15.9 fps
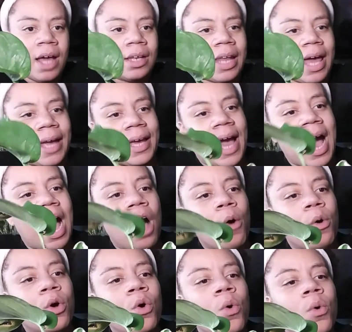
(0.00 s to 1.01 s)
Like,
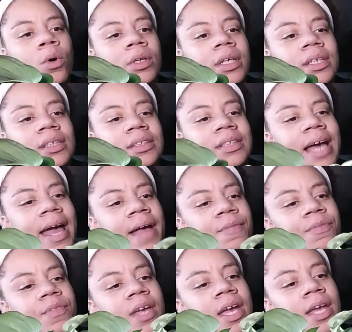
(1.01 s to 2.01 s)
how cool is that?
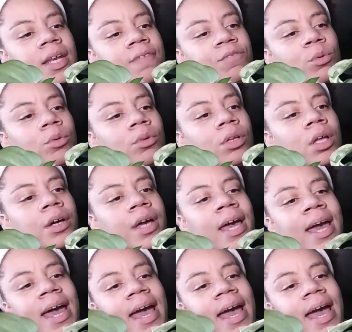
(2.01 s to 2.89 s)
And then if you look,